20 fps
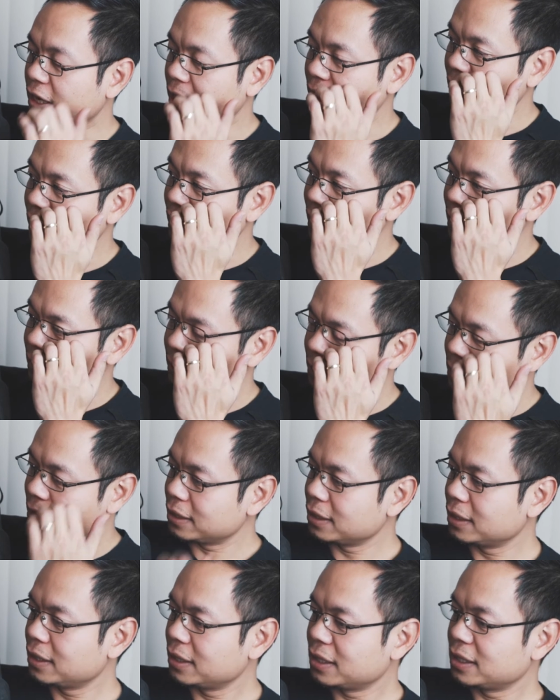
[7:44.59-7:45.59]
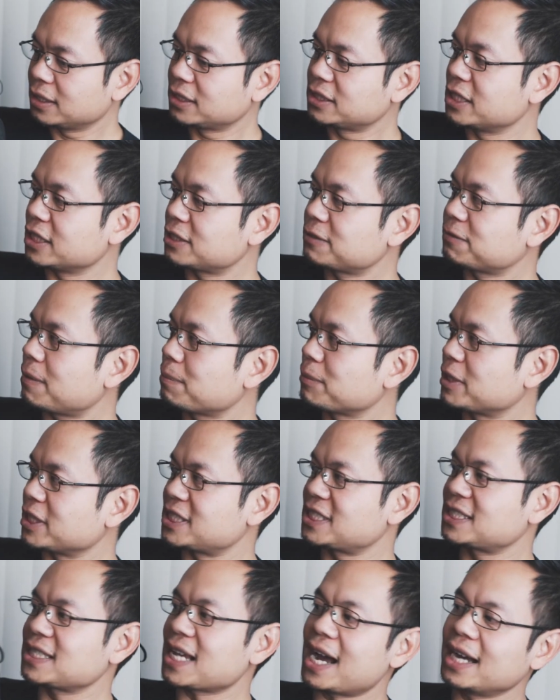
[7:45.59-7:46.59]
And just from the
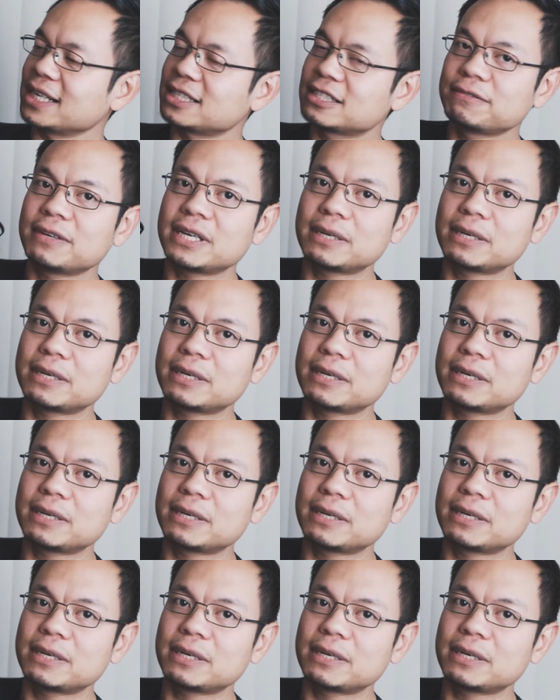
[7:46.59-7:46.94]
size of